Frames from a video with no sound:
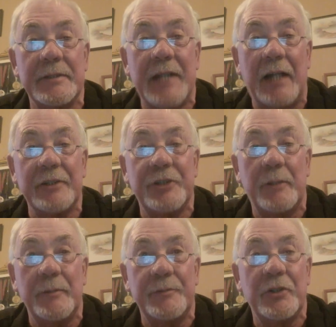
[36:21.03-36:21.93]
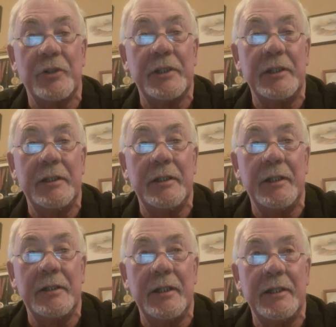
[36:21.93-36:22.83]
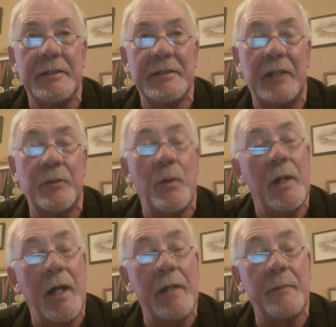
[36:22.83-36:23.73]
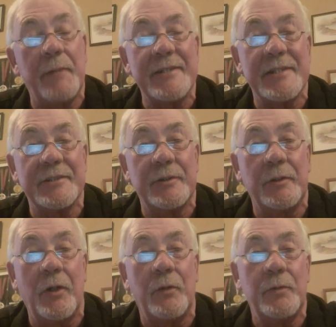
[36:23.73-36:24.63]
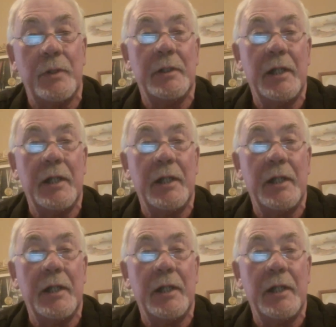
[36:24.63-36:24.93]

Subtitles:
tackle shop, I'm sure he'd tell you what other places you can go,